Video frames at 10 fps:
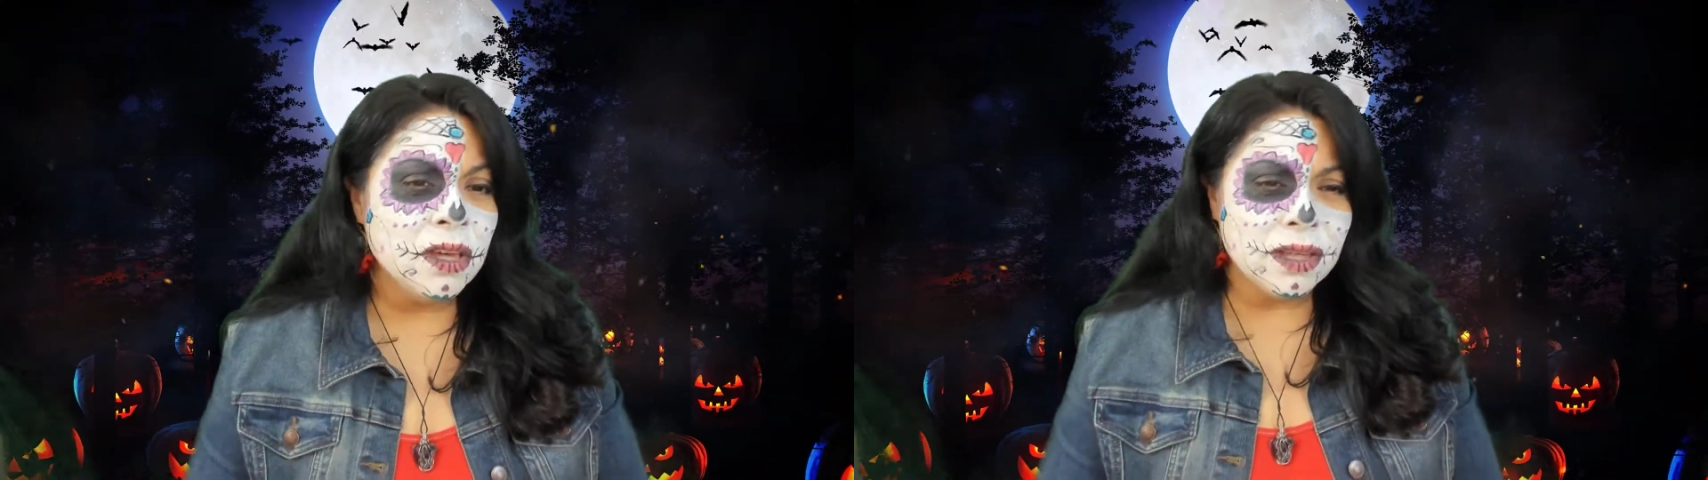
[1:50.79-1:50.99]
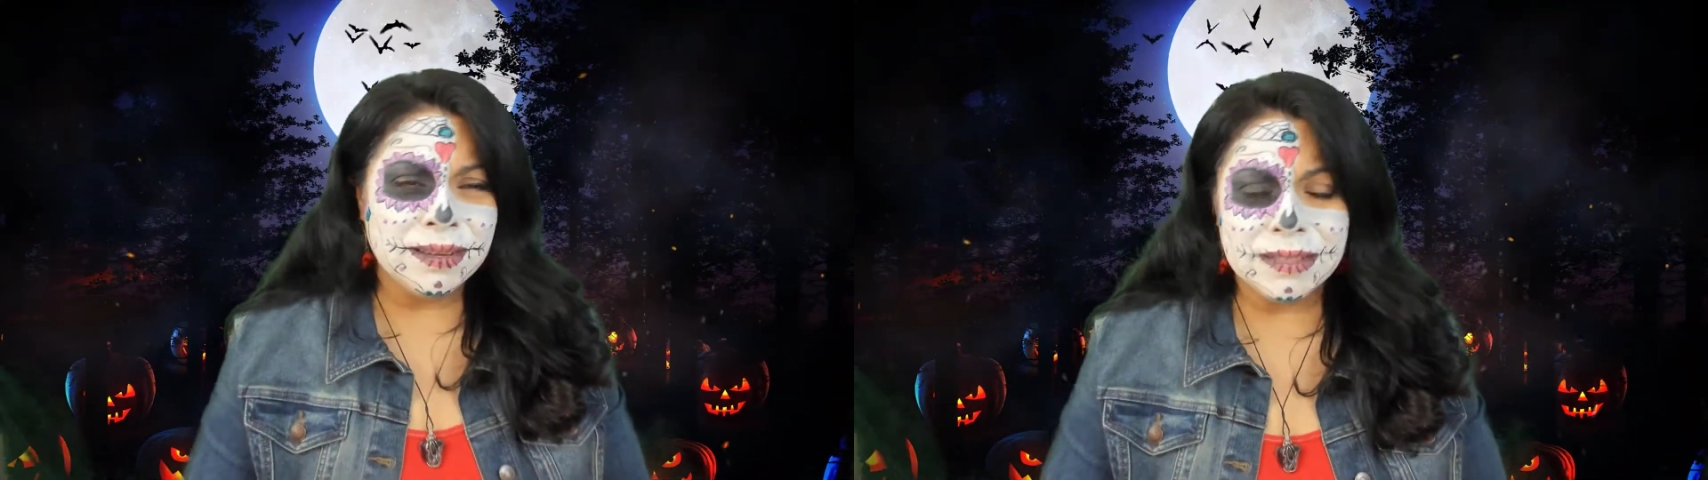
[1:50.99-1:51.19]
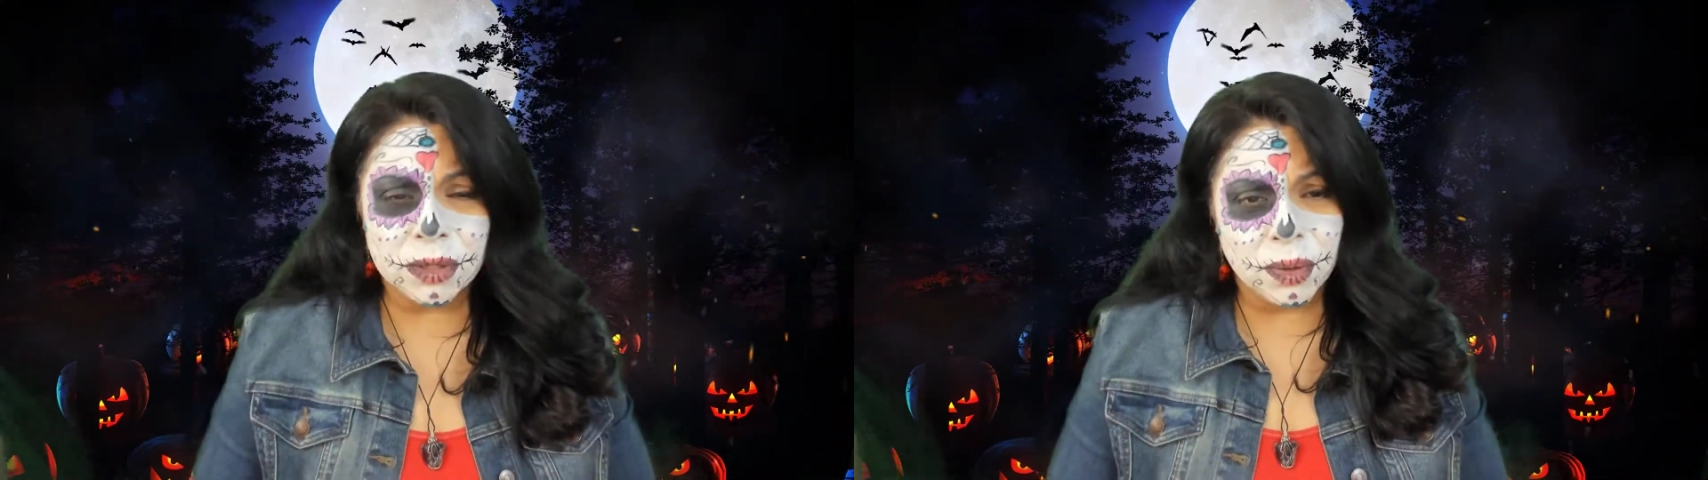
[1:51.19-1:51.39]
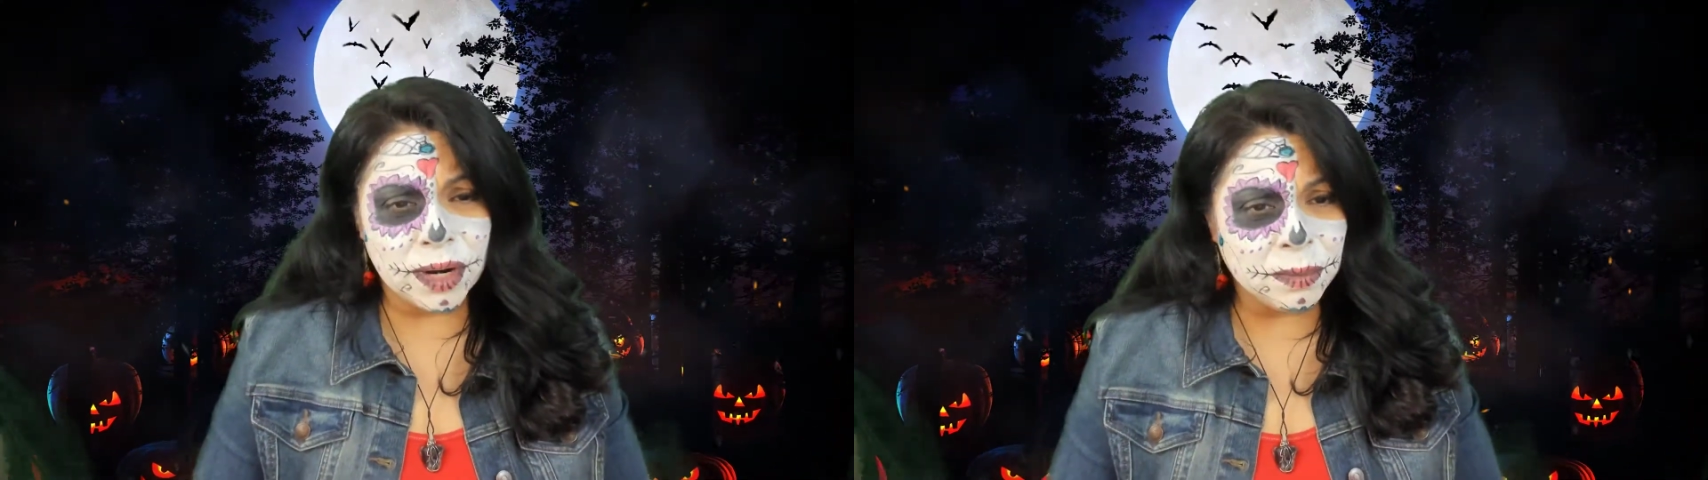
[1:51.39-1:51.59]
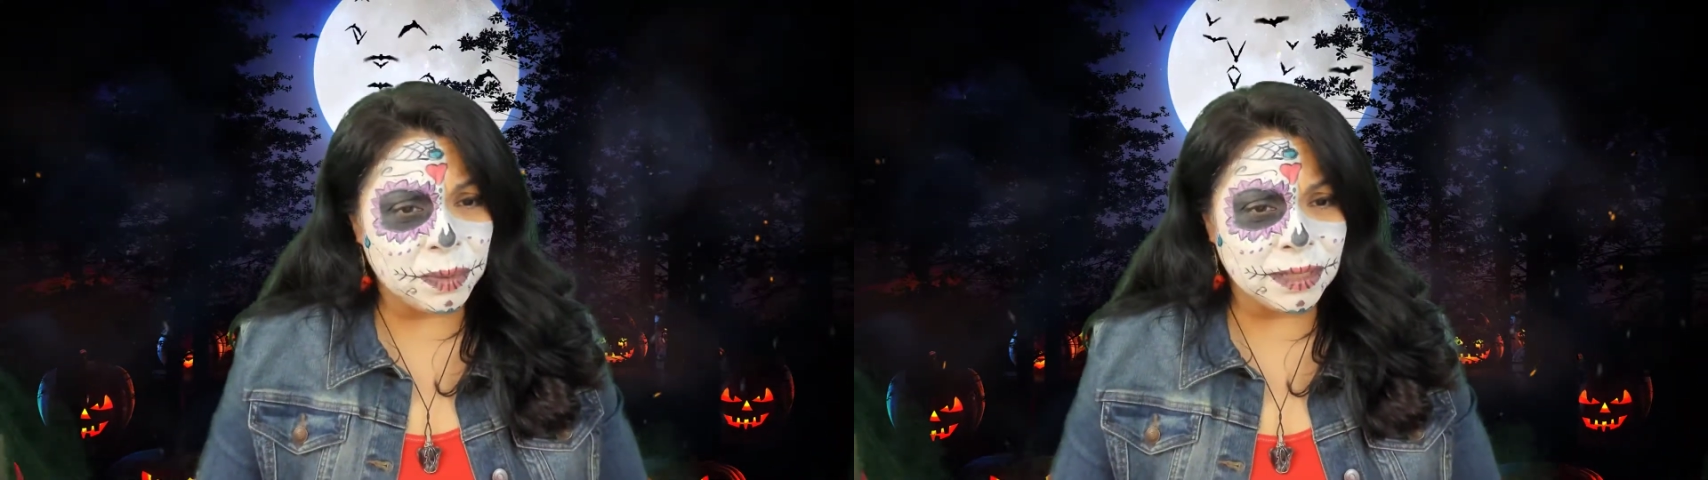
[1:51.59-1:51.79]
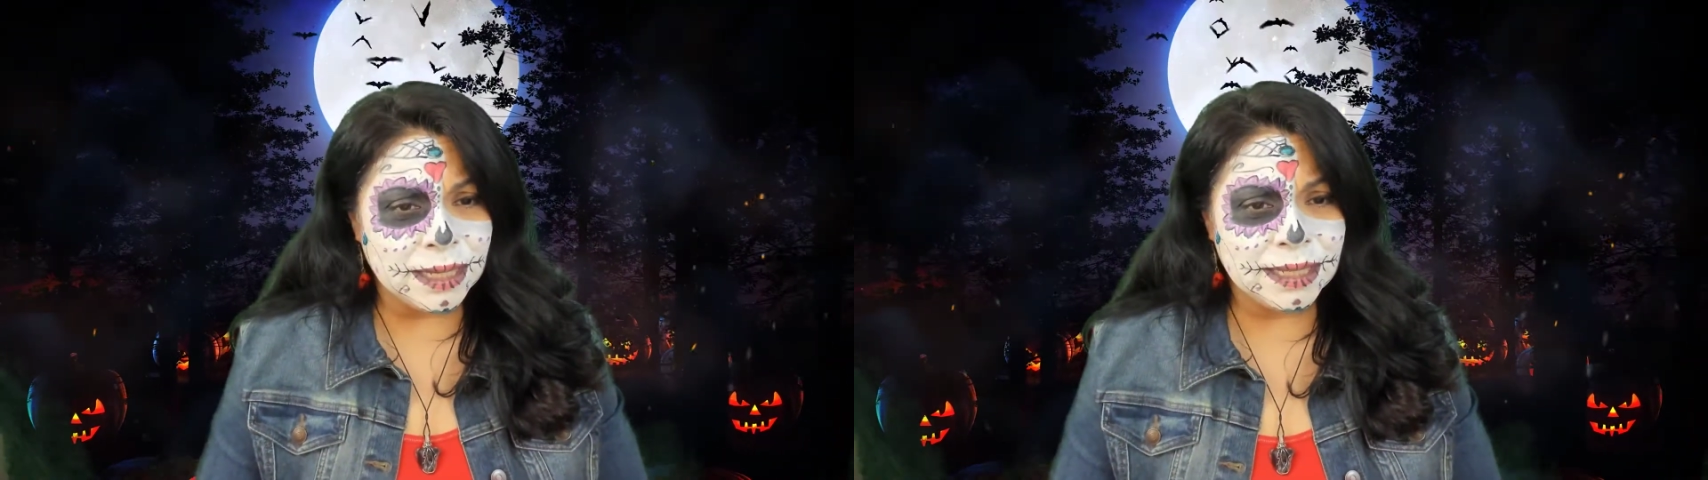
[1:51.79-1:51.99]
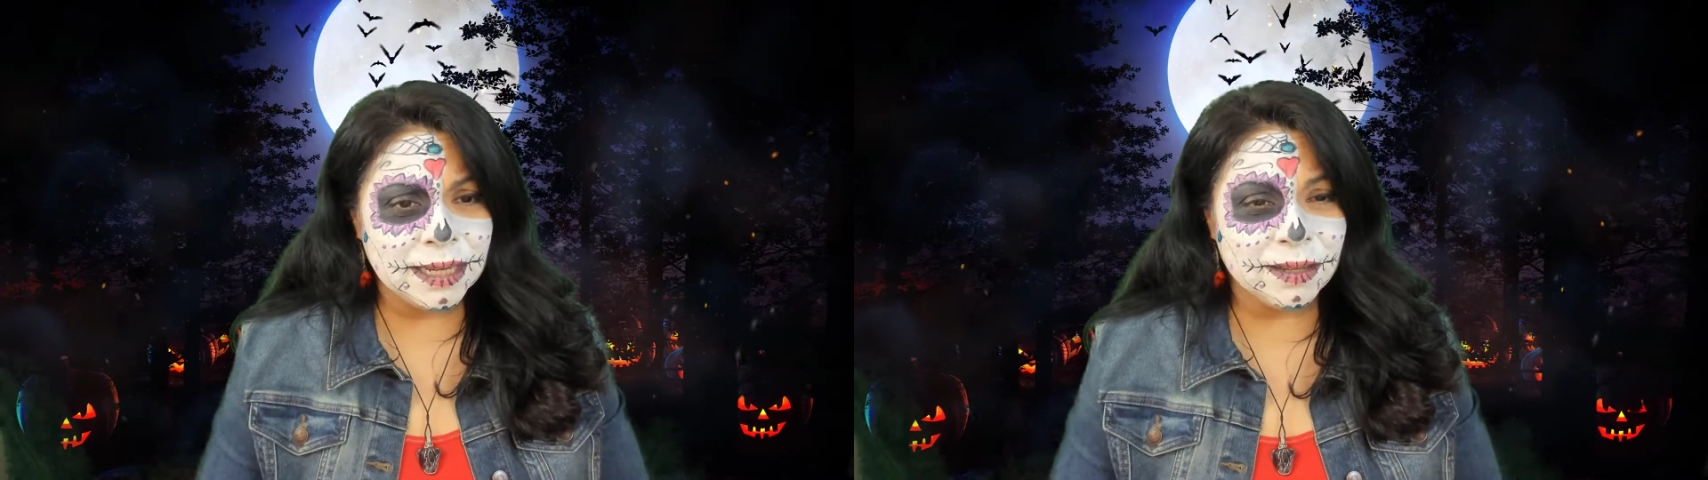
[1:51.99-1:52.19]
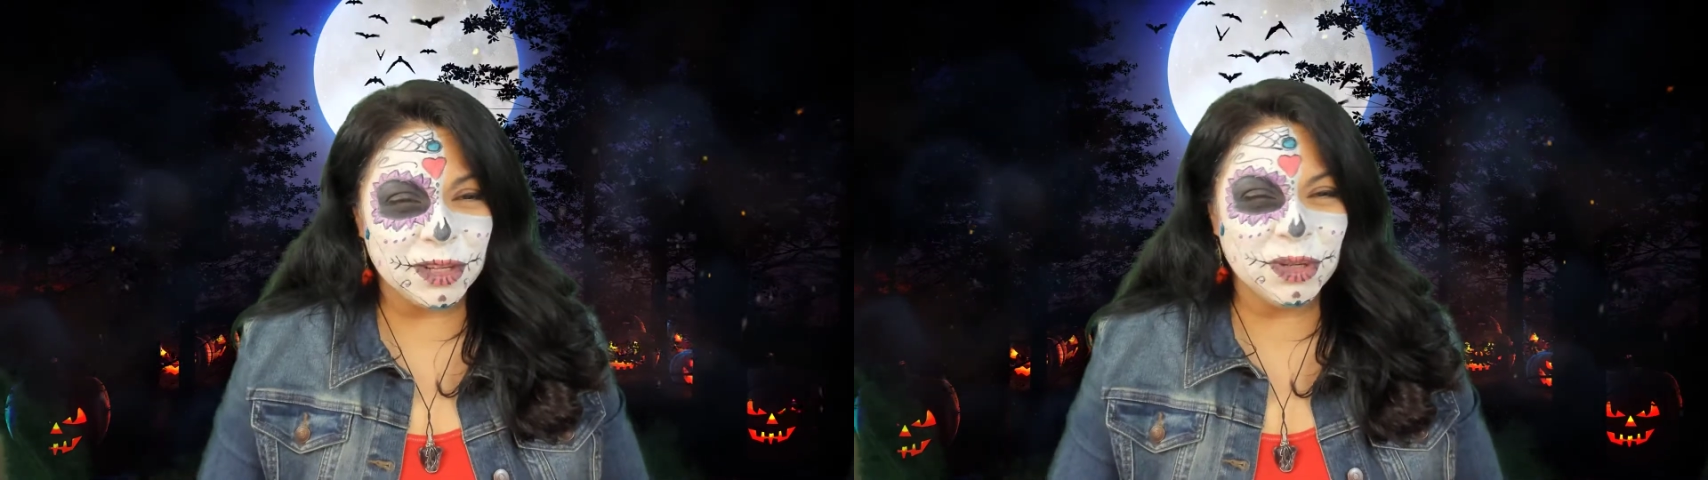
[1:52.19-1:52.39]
She gives incredible detail.